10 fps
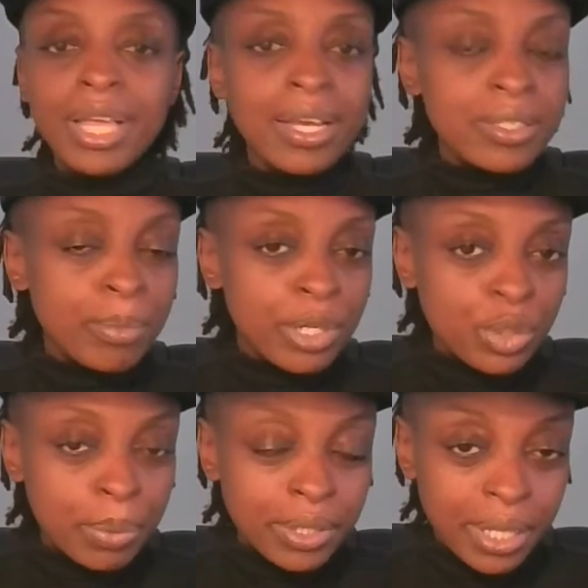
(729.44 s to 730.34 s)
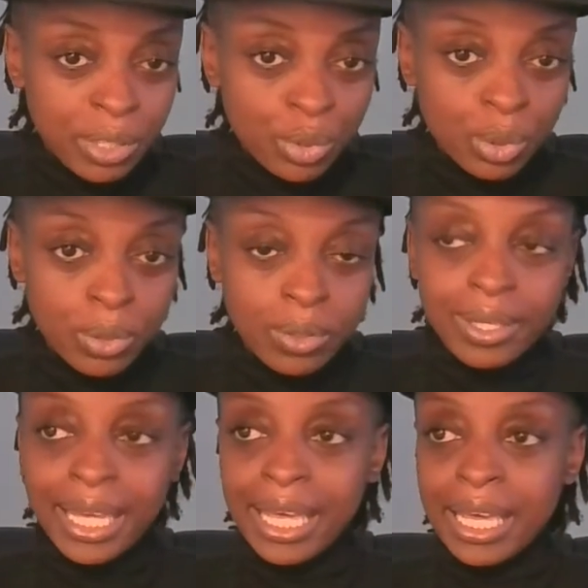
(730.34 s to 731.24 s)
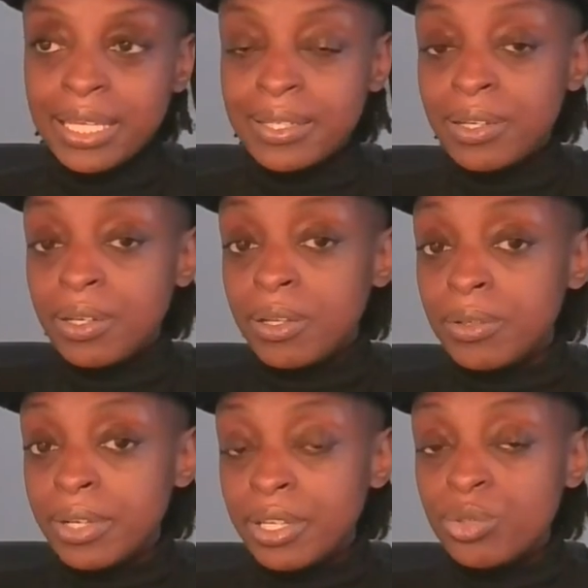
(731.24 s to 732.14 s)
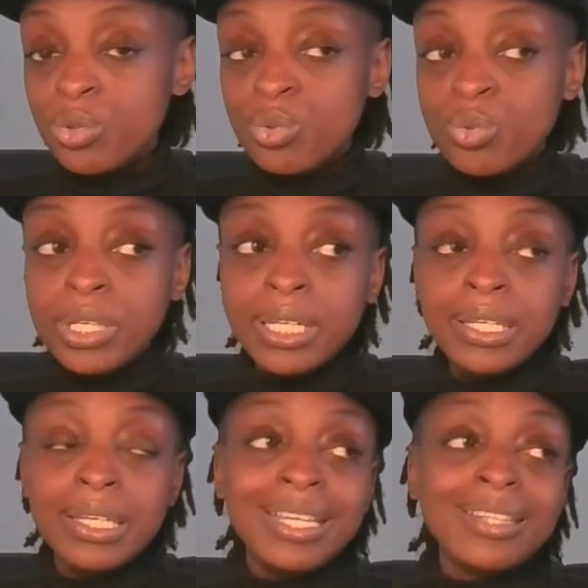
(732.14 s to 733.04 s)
as much potential as another industry,